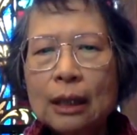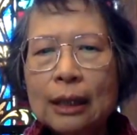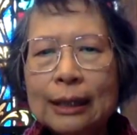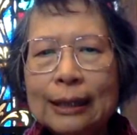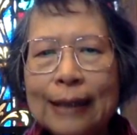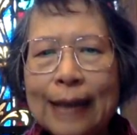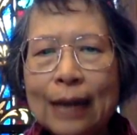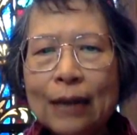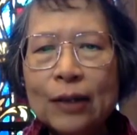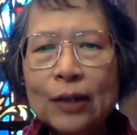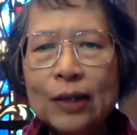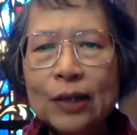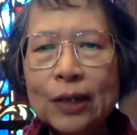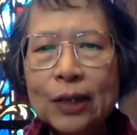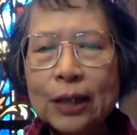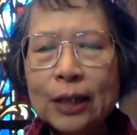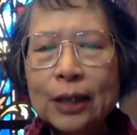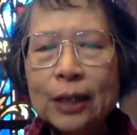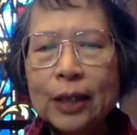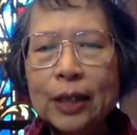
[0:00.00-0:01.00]
Now
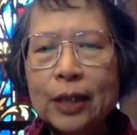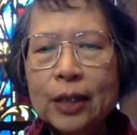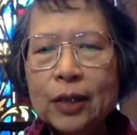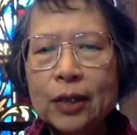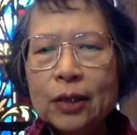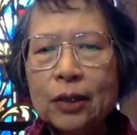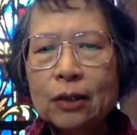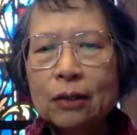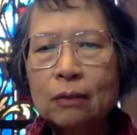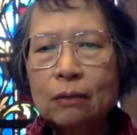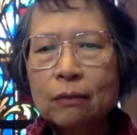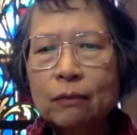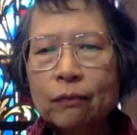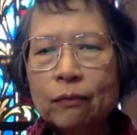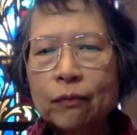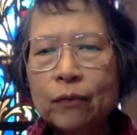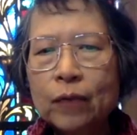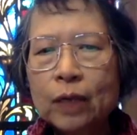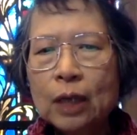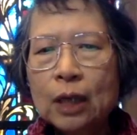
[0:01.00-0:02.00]
consider this.
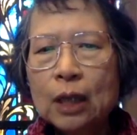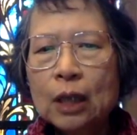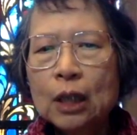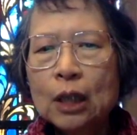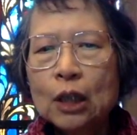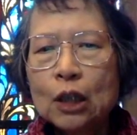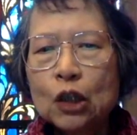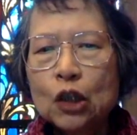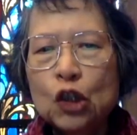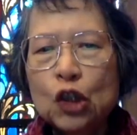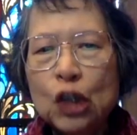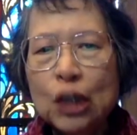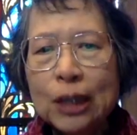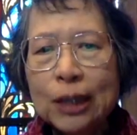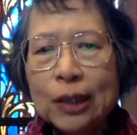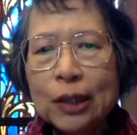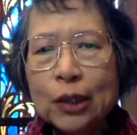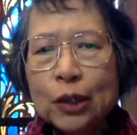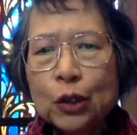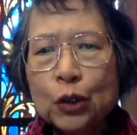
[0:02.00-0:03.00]

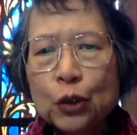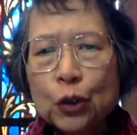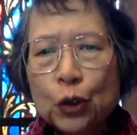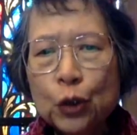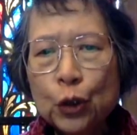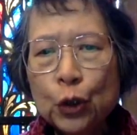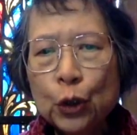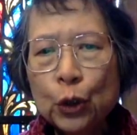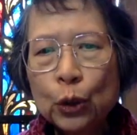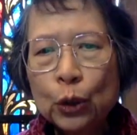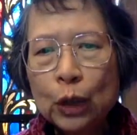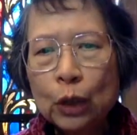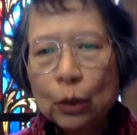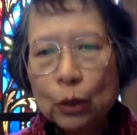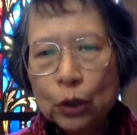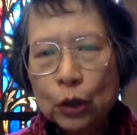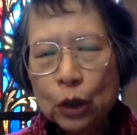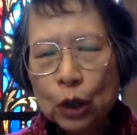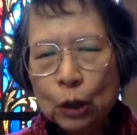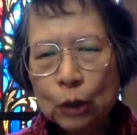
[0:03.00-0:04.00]
Jesus knew he
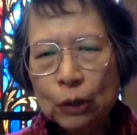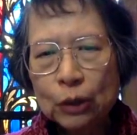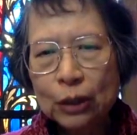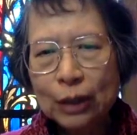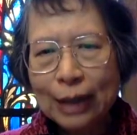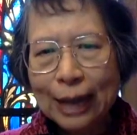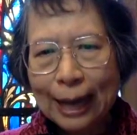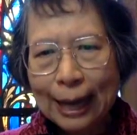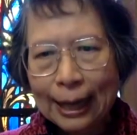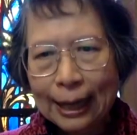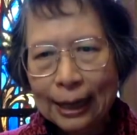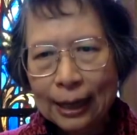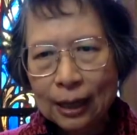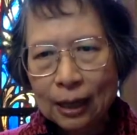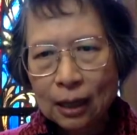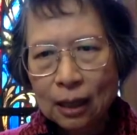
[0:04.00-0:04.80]
was going to die,